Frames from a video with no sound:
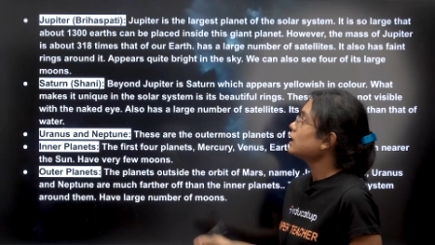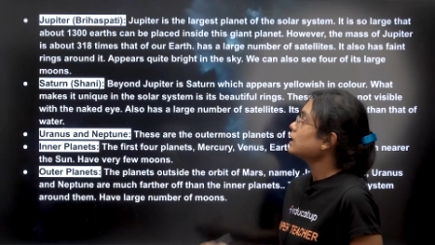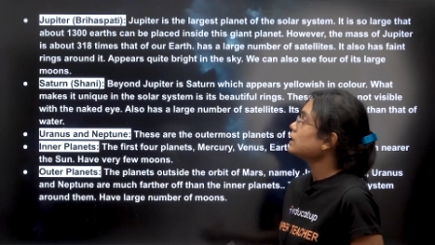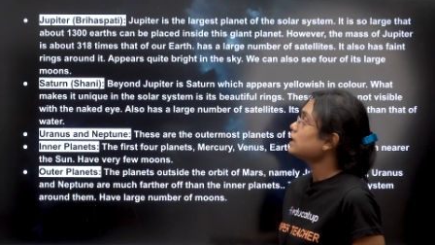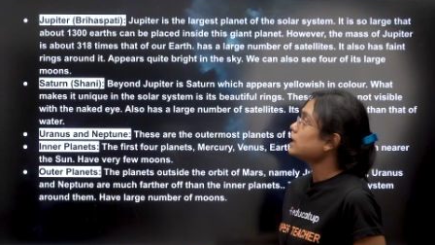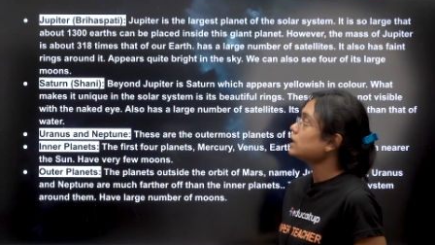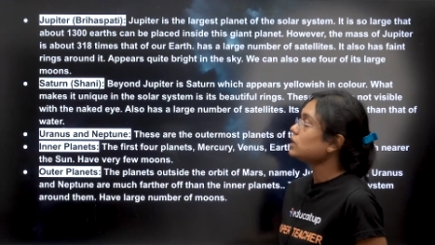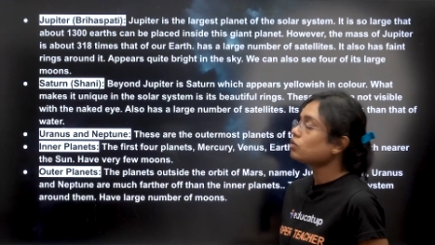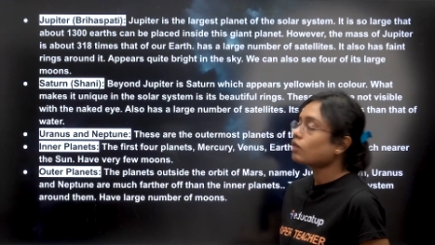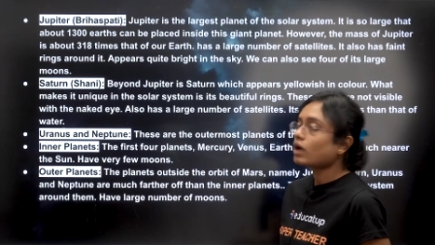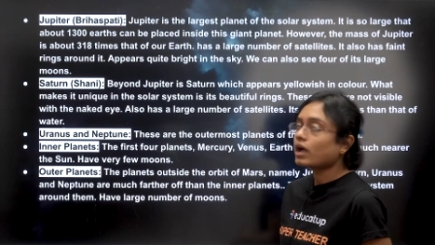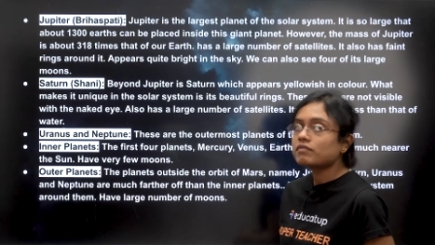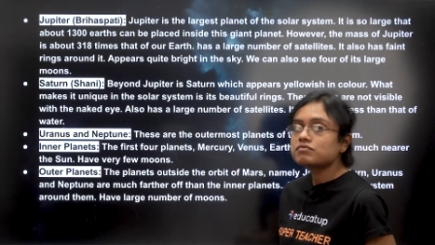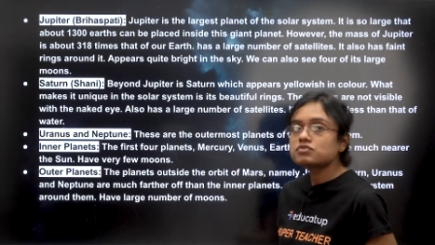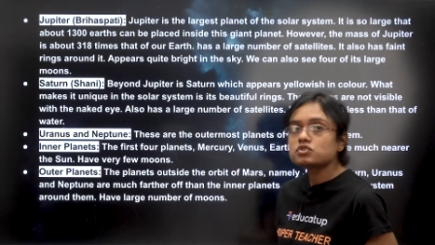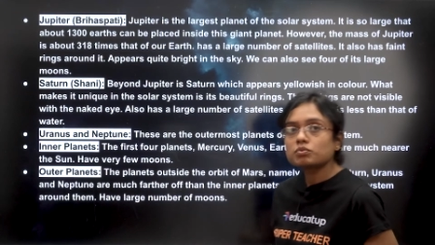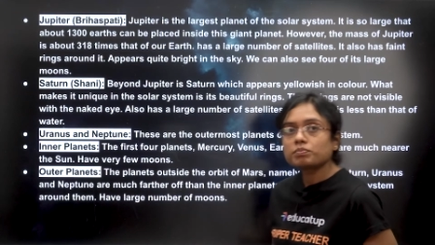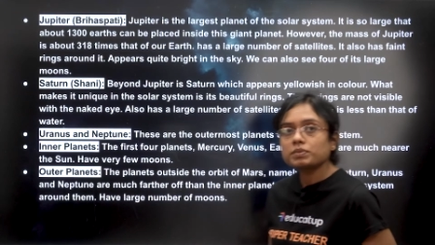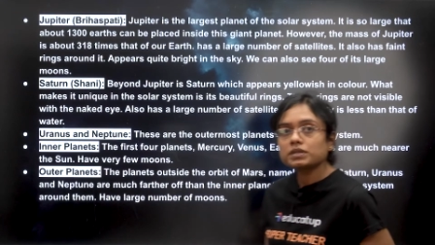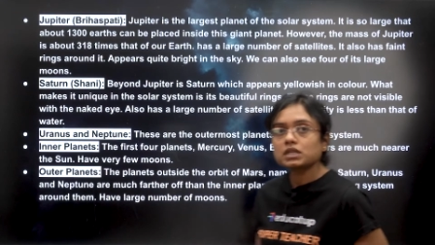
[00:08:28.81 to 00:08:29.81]
Then you have
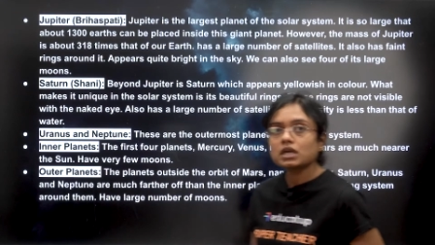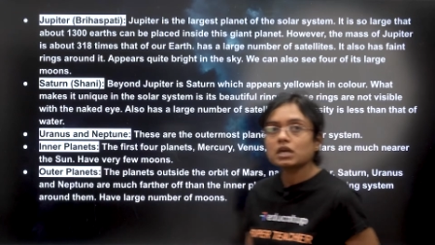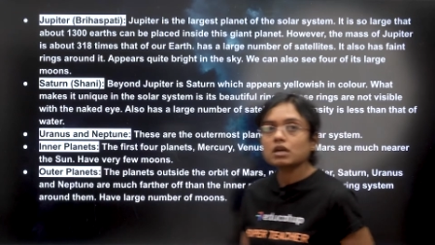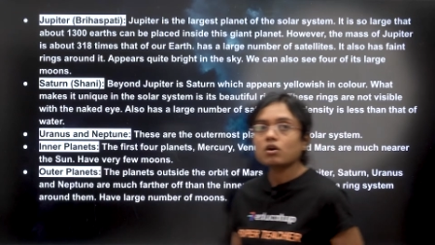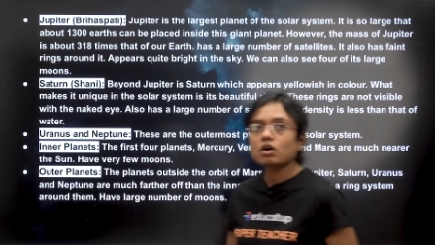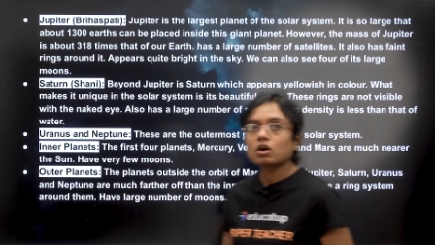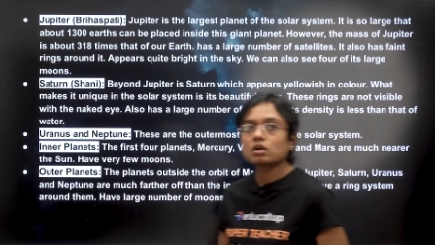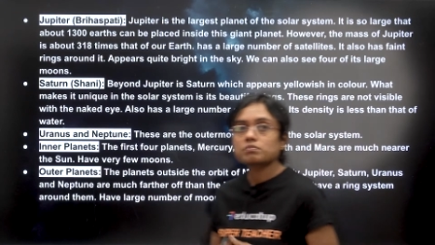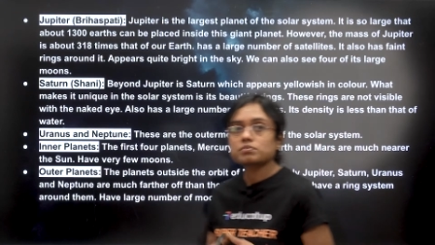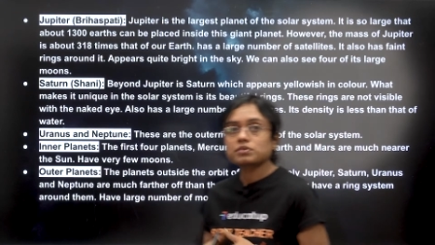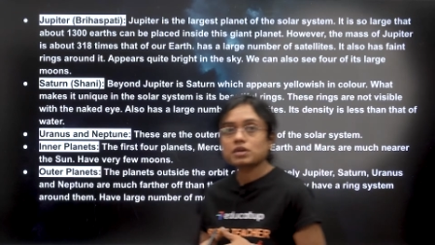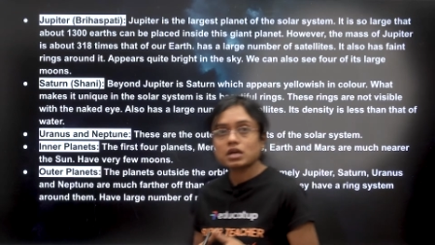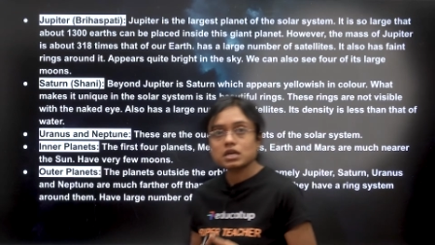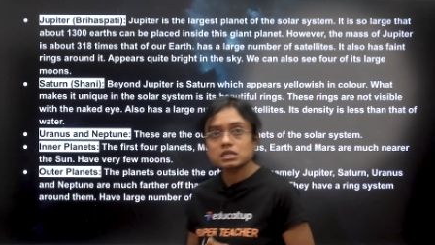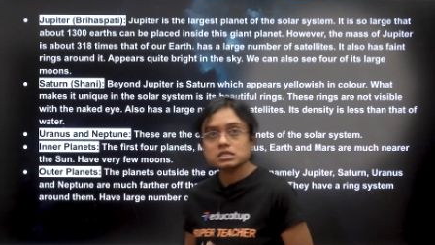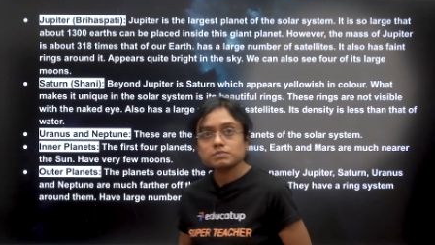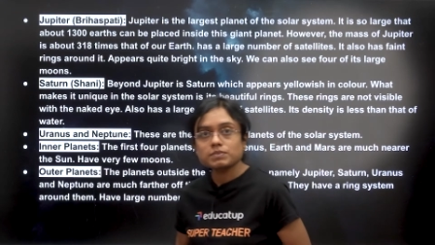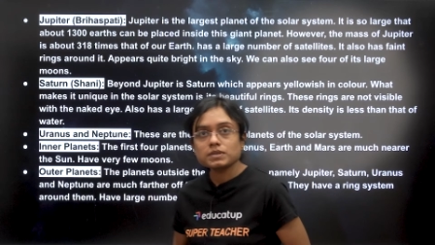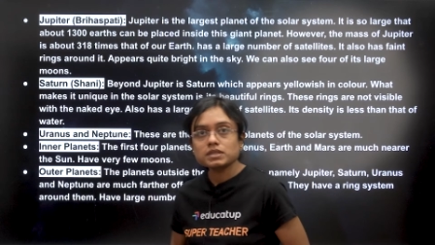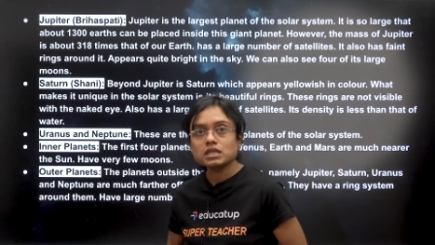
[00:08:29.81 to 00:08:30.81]
Jupiter or
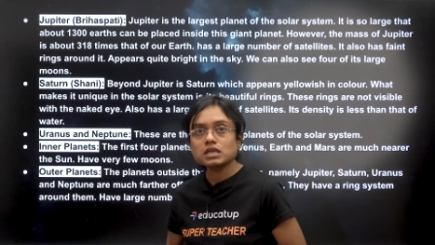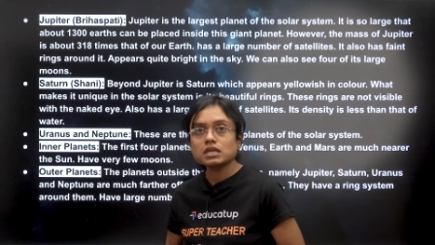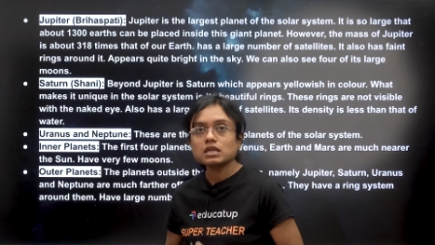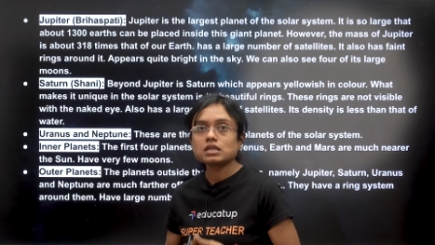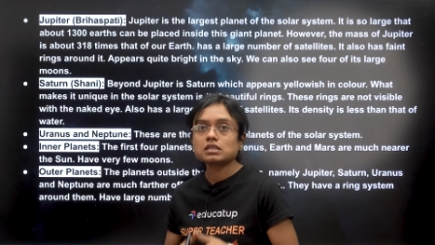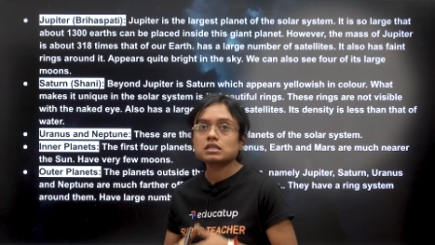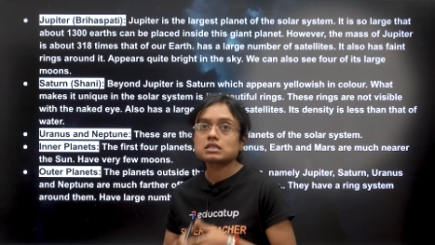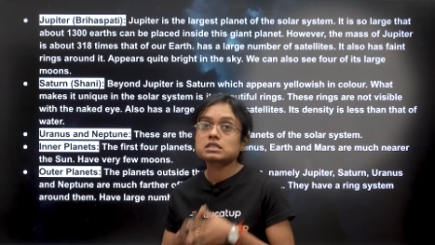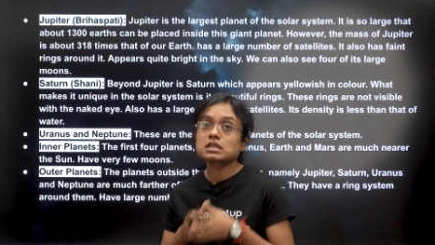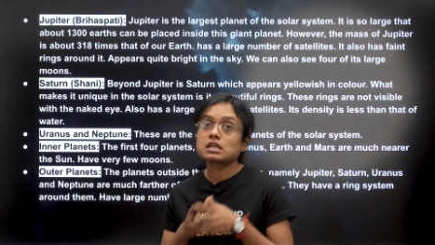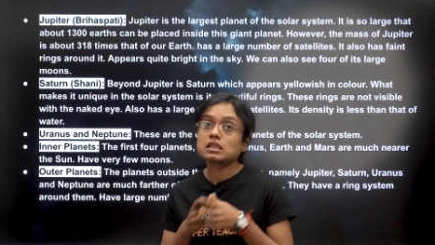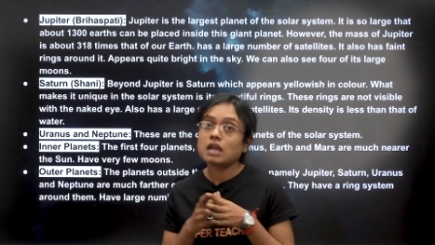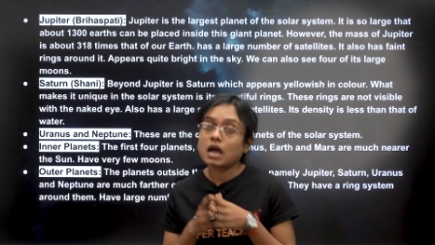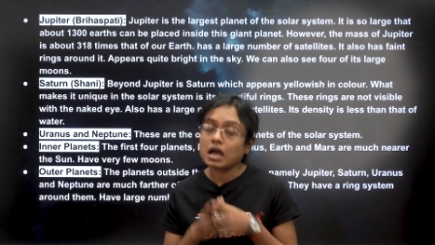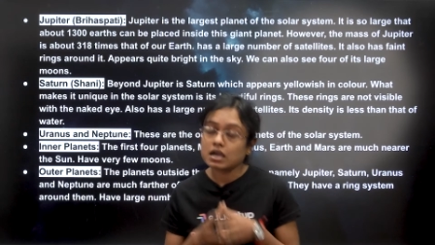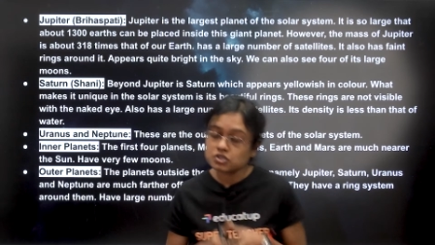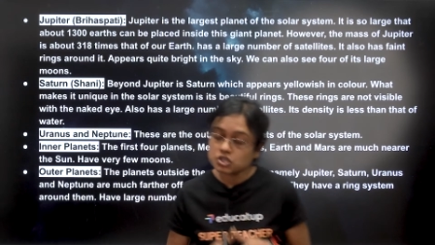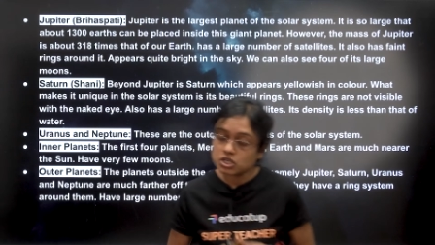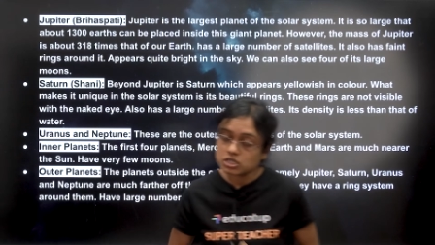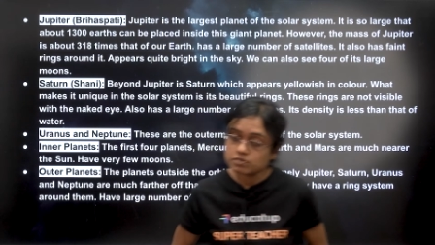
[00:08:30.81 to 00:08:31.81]
Brihaspati. It is the
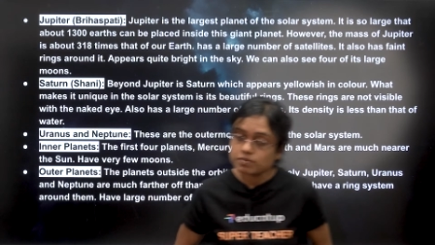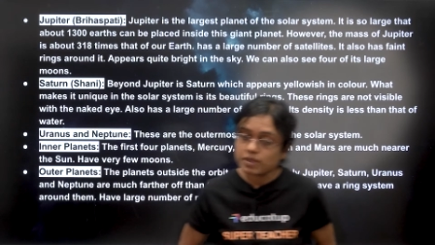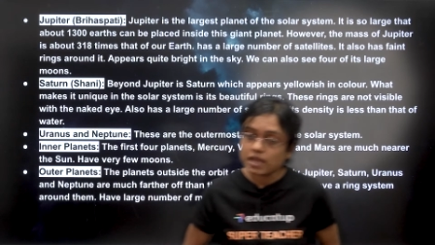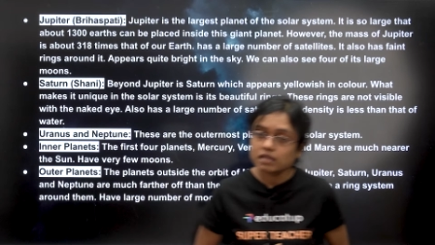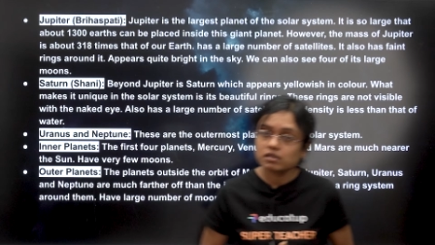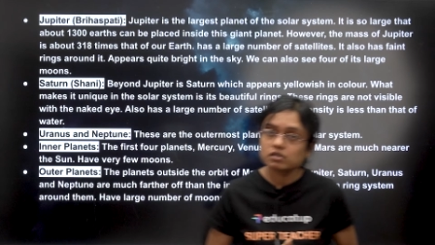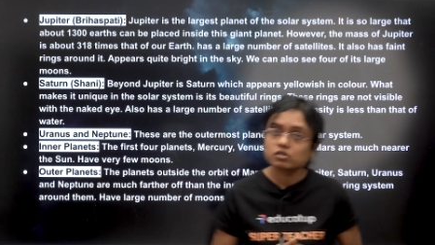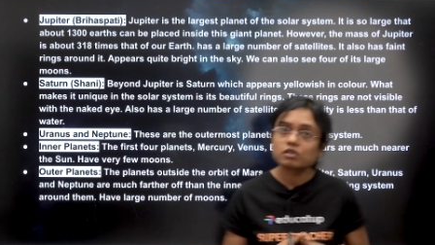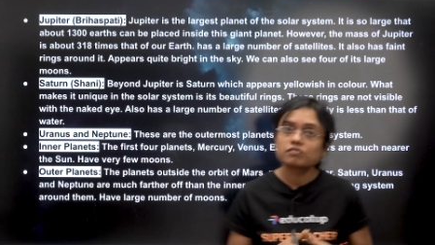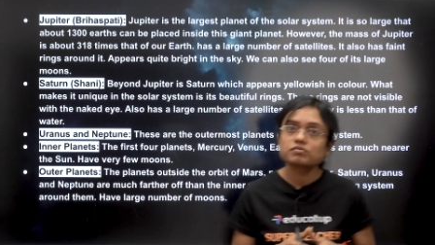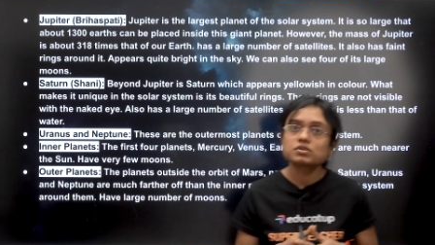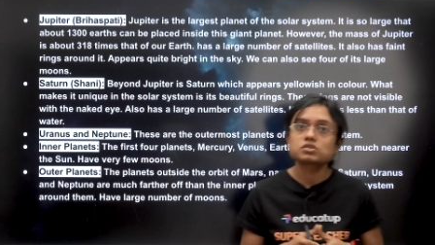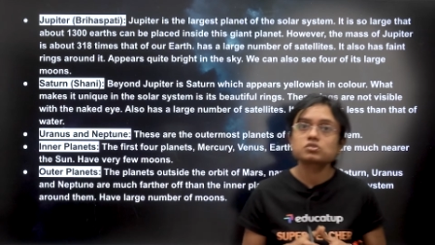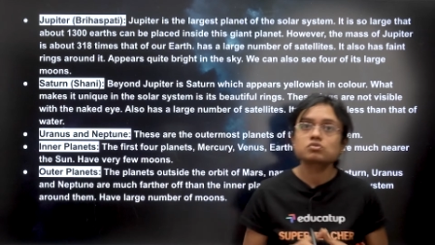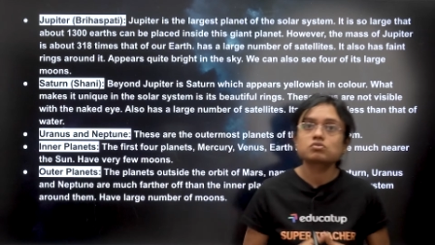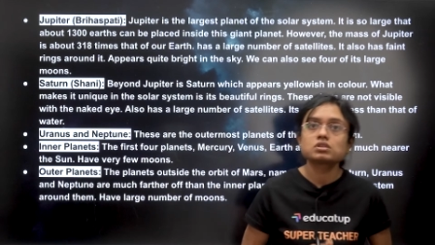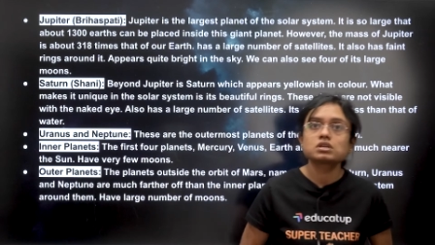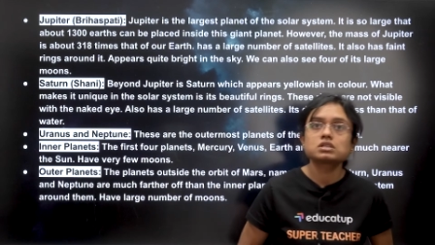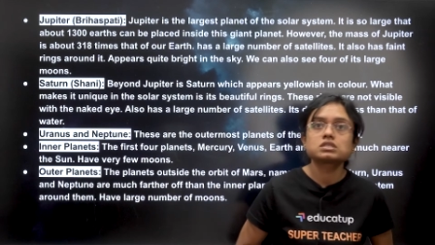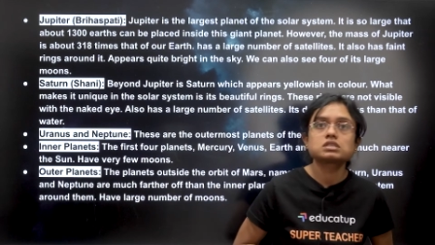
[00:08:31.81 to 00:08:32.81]
largest planet of the
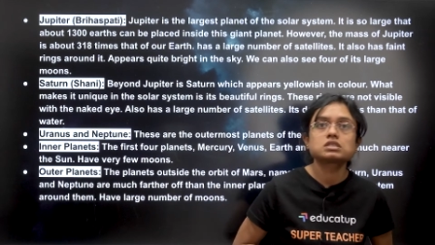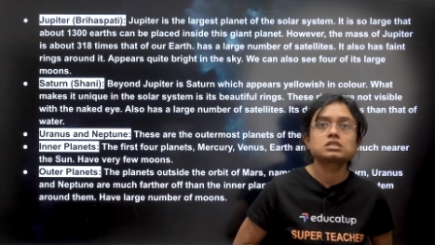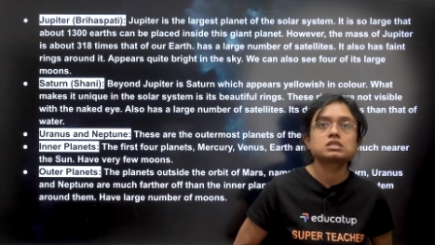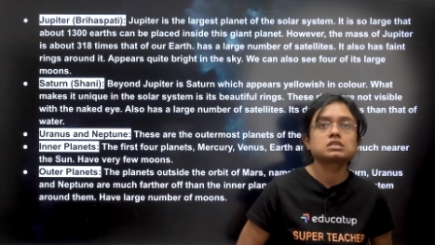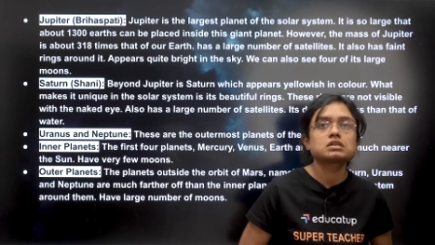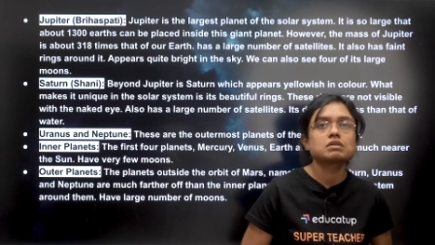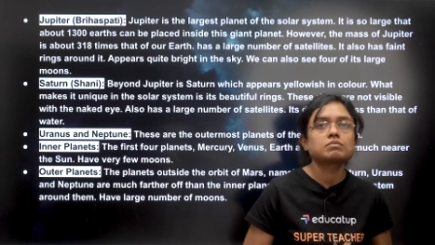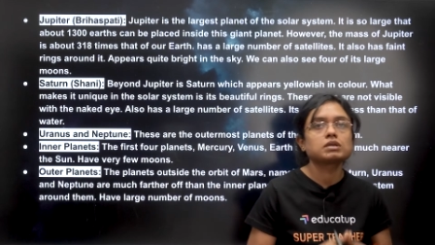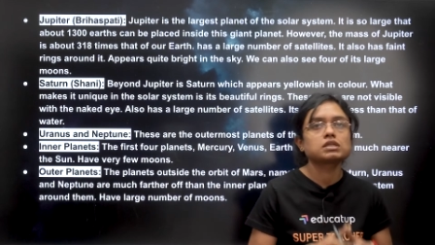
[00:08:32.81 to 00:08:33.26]
solar system.